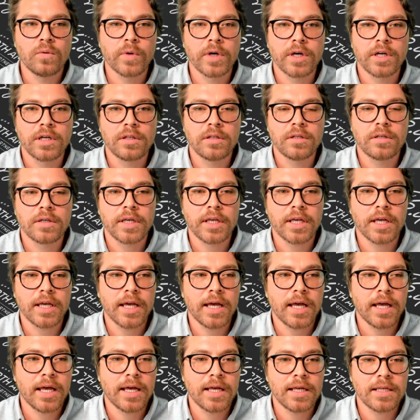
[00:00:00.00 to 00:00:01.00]
we're going to look
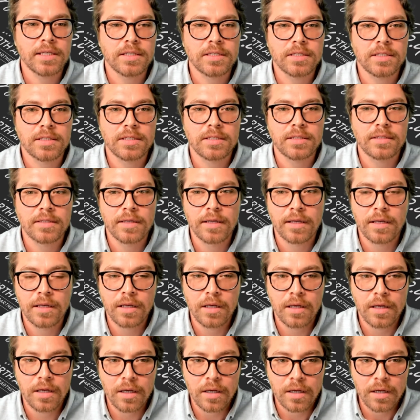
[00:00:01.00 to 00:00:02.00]
at,
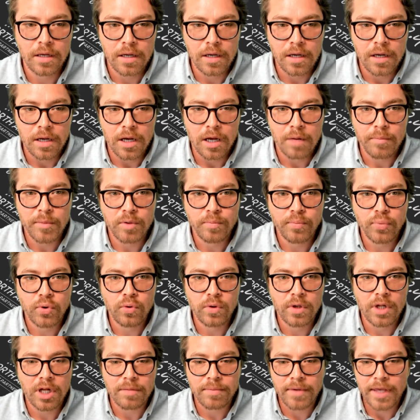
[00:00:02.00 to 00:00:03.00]
I'm going to
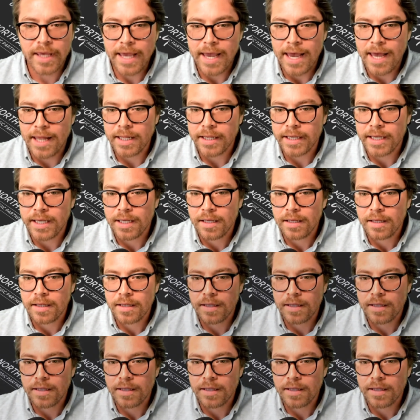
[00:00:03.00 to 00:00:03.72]
pull up Cali.